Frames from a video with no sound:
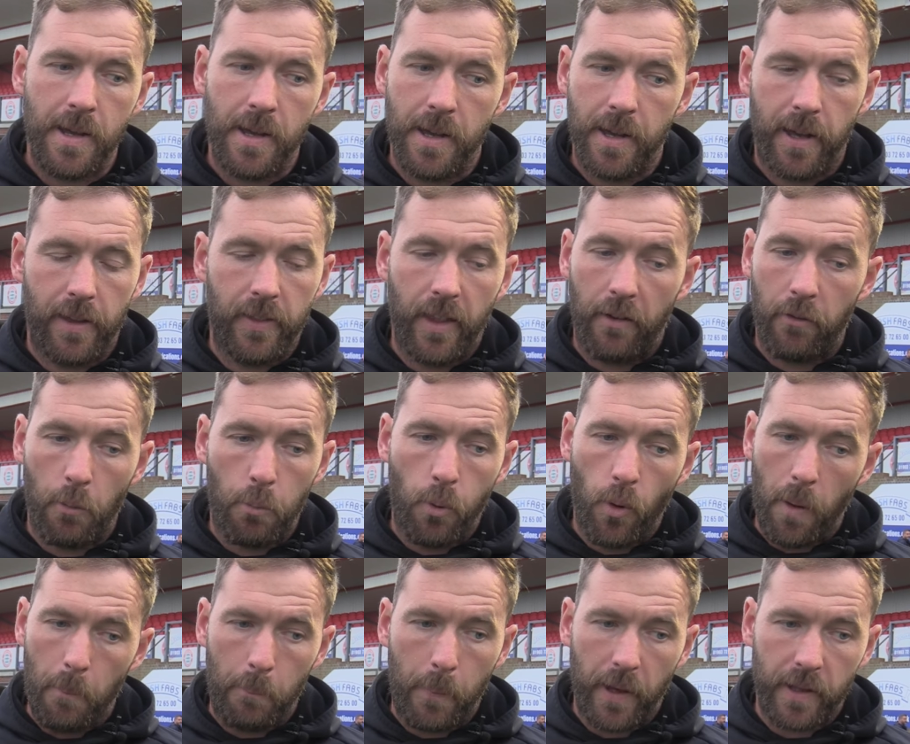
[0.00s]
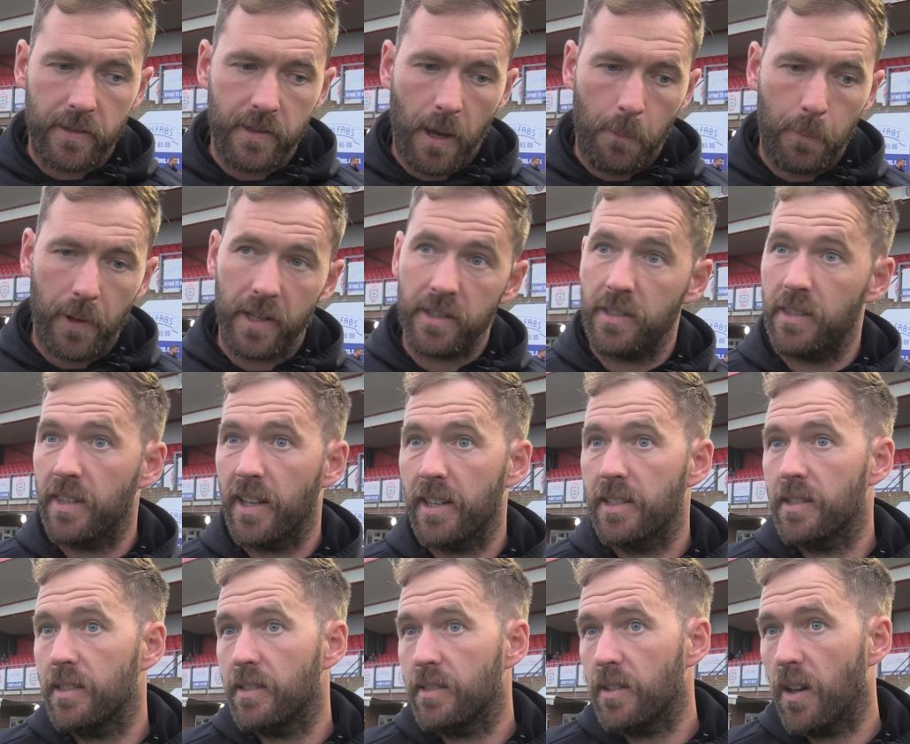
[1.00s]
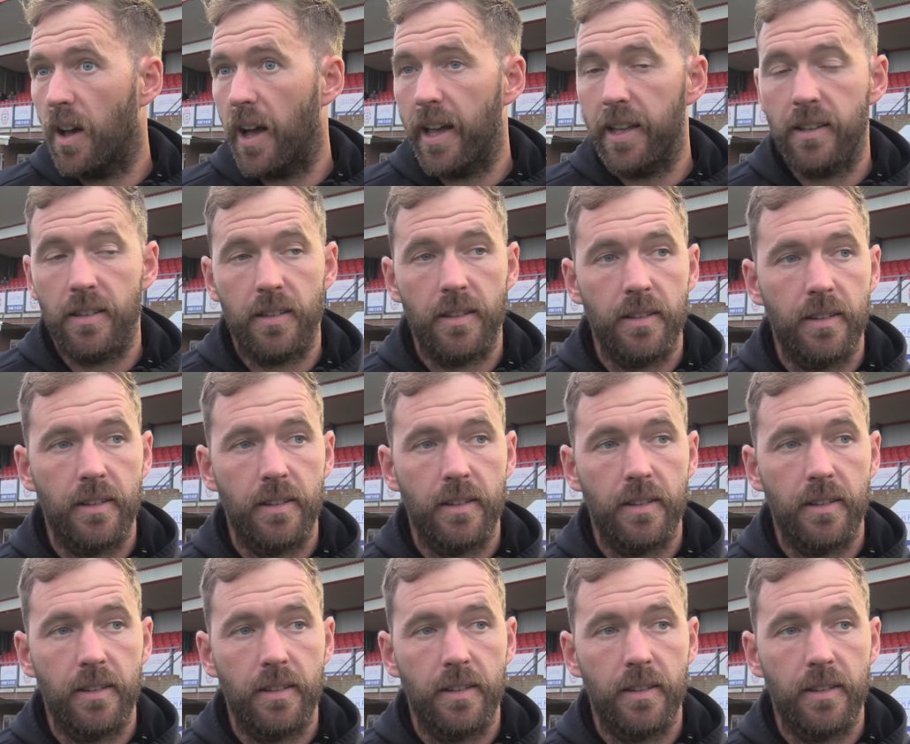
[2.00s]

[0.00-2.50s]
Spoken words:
Another point picked up against a decent side.